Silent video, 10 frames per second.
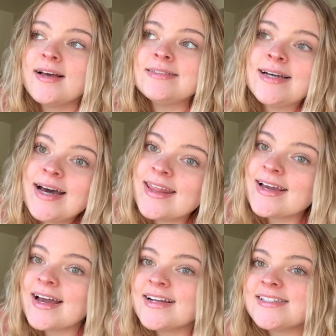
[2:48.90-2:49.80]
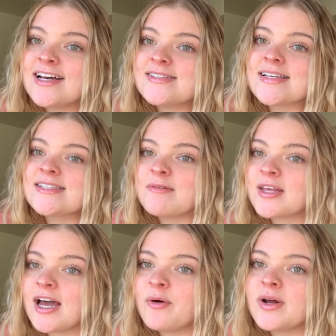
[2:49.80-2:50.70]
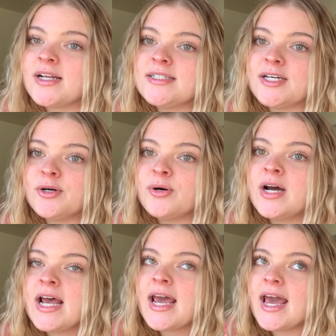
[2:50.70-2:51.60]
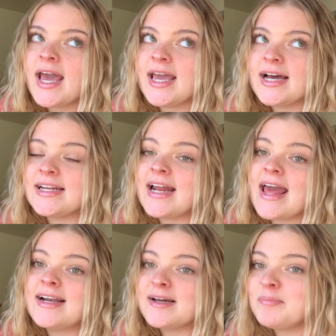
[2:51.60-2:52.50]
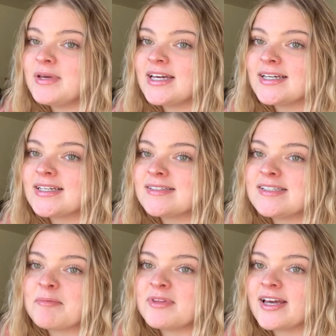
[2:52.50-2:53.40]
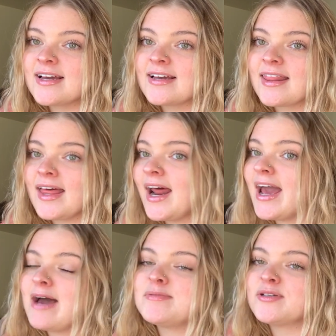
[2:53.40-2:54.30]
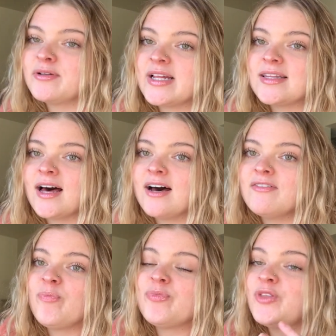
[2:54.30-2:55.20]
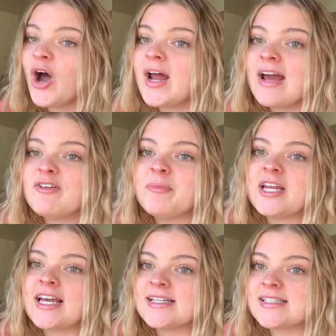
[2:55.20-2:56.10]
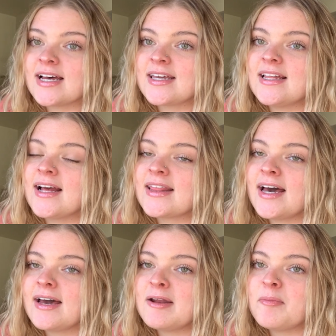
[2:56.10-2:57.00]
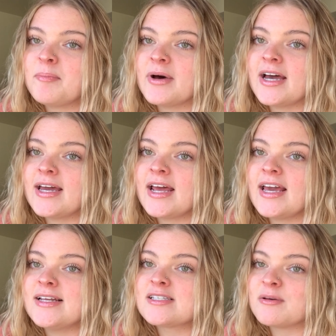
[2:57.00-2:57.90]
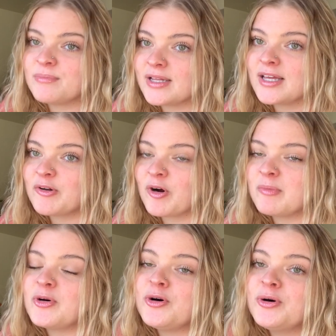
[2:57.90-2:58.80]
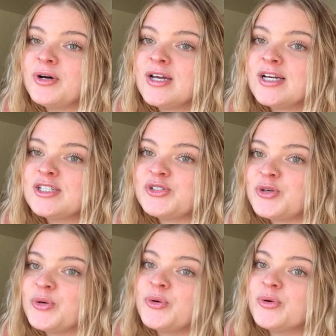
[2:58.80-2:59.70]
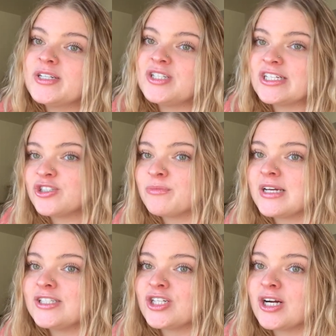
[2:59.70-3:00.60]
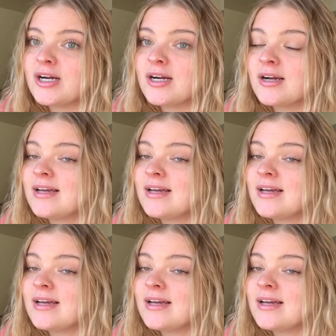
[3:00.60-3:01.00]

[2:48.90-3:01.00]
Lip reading: yeah, that kind of sounds like something I want to do. And it ended up being something that I absolutely love. Not everybody gets lucky like that, but it is completely normal to change your major